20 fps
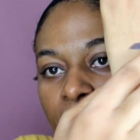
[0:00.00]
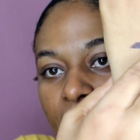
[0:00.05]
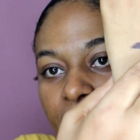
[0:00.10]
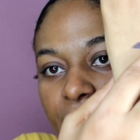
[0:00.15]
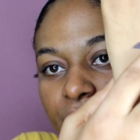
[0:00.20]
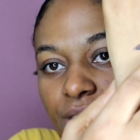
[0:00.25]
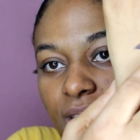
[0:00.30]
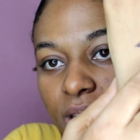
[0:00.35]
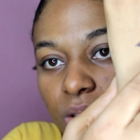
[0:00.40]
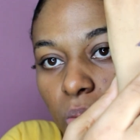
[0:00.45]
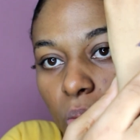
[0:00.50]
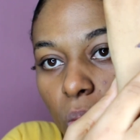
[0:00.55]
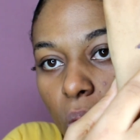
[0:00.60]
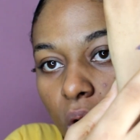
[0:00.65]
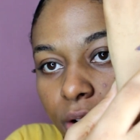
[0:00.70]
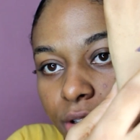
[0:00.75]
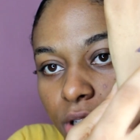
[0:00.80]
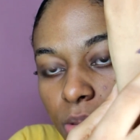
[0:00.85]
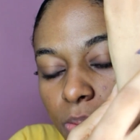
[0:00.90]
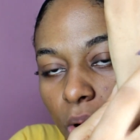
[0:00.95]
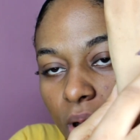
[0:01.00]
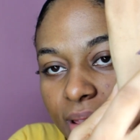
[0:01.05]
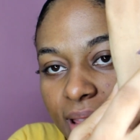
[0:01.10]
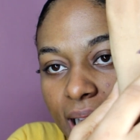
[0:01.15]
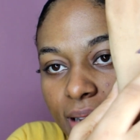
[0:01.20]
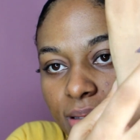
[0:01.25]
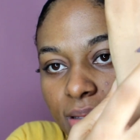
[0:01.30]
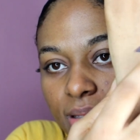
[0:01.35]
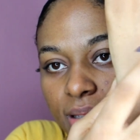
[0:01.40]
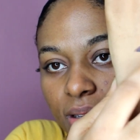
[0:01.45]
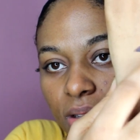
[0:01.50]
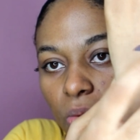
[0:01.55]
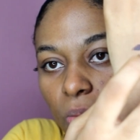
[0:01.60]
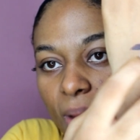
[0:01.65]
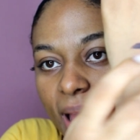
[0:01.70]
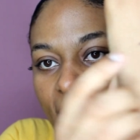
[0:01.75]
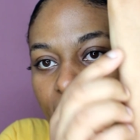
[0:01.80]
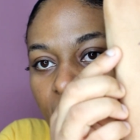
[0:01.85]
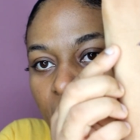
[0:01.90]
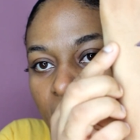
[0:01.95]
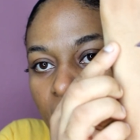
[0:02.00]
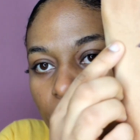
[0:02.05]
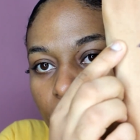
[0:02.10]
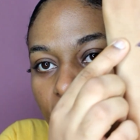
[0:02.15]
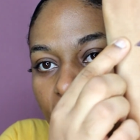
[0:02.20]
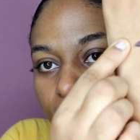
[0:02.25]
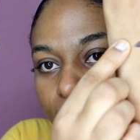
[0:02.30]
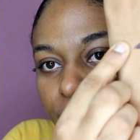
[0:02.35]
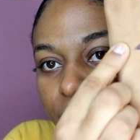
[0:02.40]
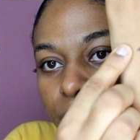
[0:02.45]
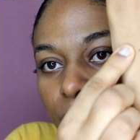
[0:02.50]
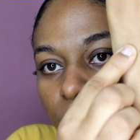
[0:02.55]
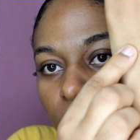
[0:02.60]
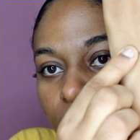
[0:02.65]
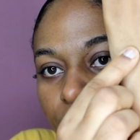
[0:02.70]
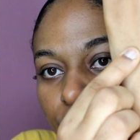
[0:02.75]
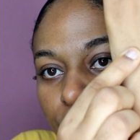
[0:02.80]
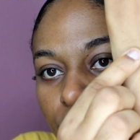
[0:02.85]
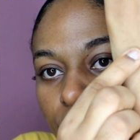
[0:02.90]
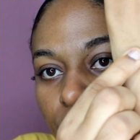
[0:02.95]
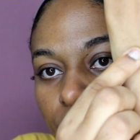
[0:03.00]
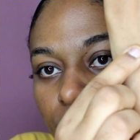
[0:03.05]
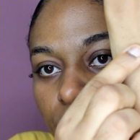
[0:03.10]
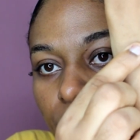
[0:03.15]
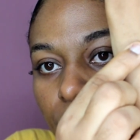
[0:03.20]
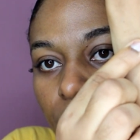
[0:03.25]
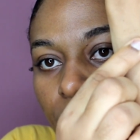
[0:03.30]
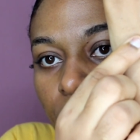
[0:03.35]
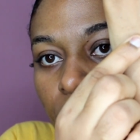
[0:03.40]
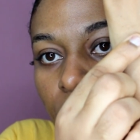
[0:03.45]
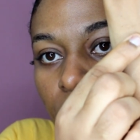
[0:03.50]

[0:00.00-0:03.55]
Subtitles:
is just one spot that's still wet, but I'm just going to